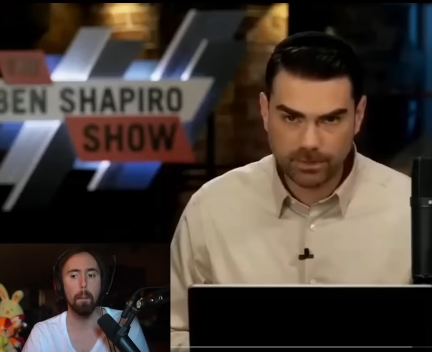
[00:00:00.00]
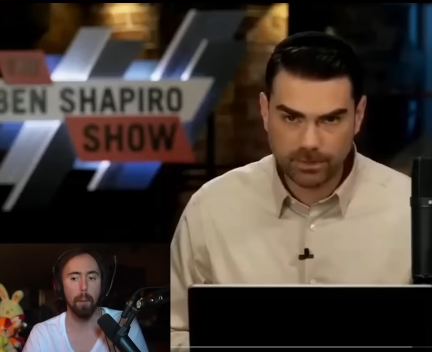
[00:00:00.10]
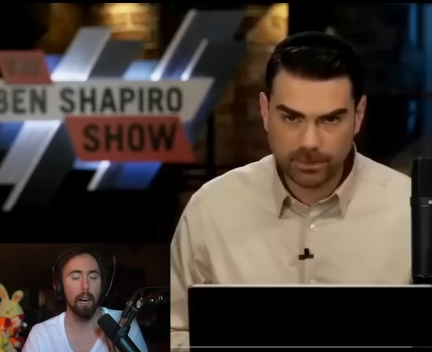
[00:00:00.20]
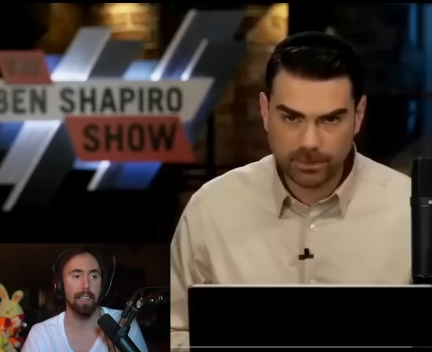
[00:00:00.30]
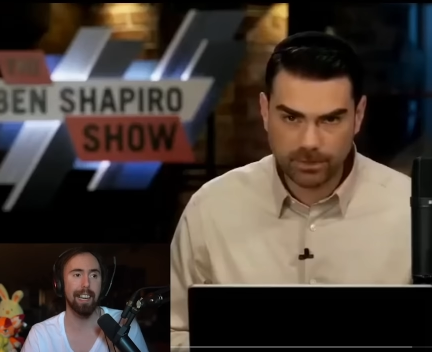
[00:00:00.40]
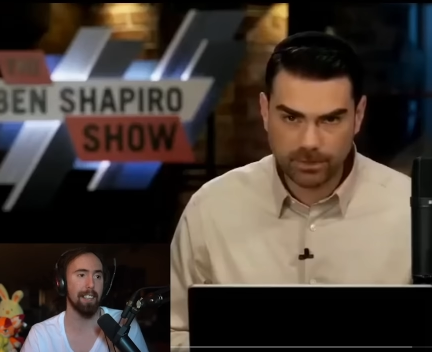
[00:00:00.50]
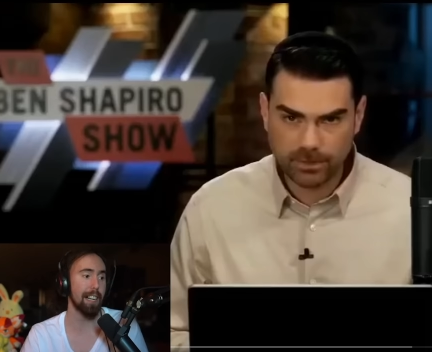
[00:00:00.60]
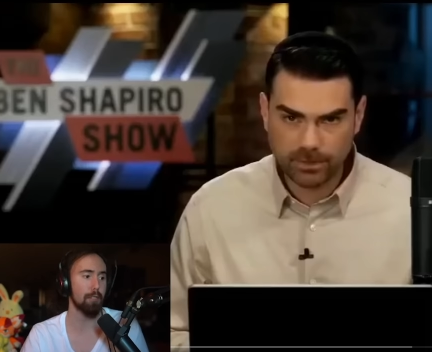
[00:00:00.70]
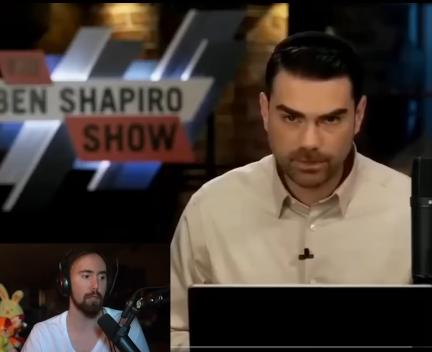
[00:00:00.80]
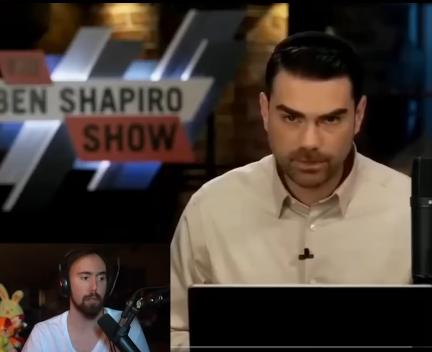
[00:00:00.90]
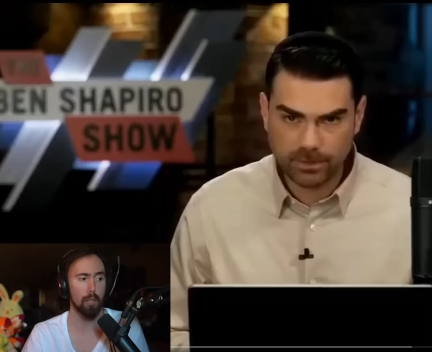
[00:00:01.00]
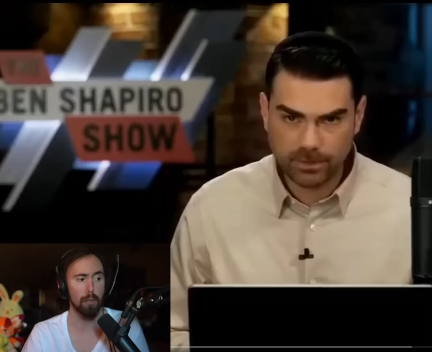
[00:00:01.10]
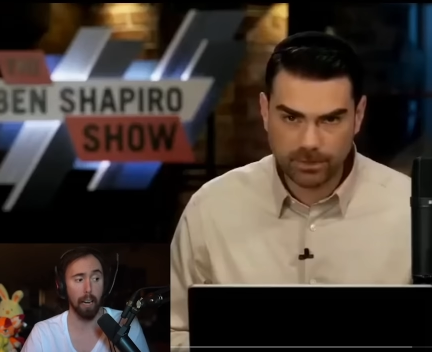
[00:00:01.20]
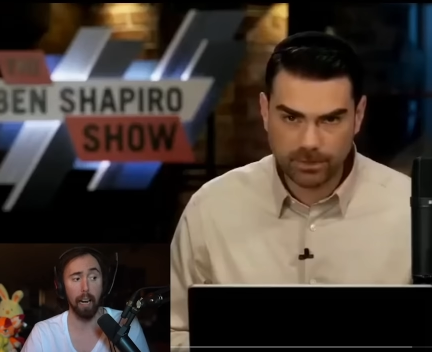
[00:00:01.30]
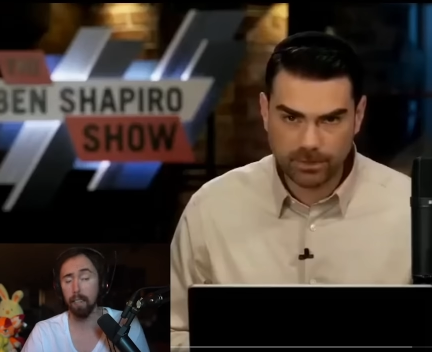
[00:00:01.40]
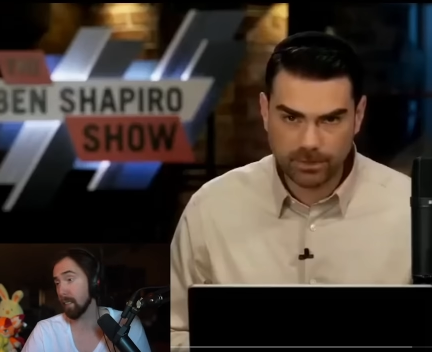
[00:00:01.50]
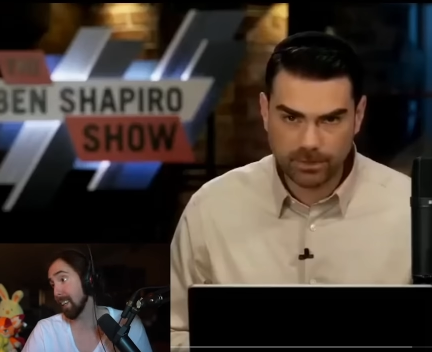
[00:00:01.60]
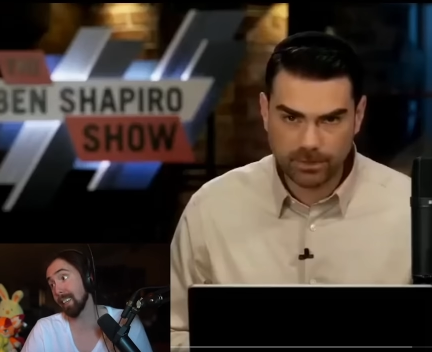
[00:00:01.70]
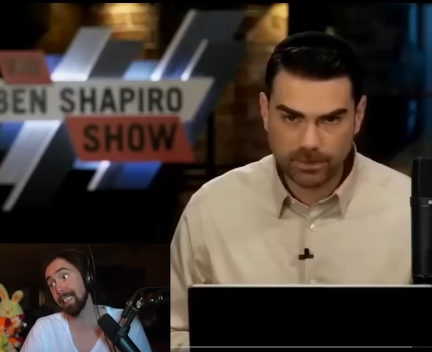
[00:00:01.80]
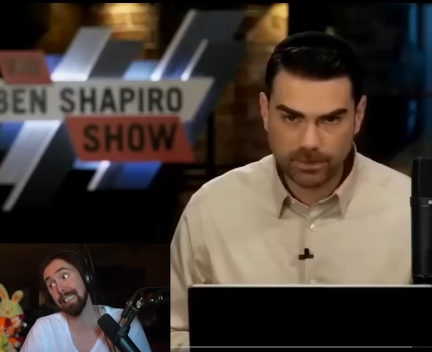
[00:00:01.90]
Speaker 1: But unless you do that,
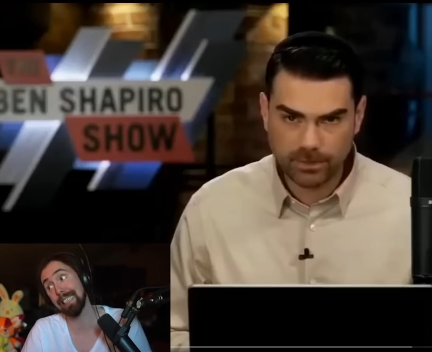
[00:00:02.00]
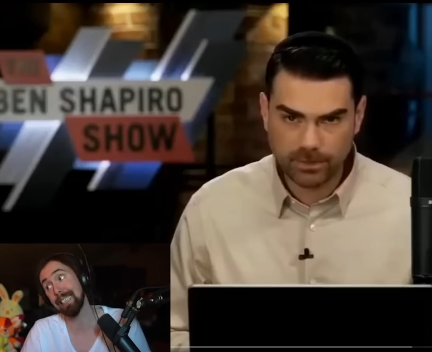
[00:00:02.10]
then,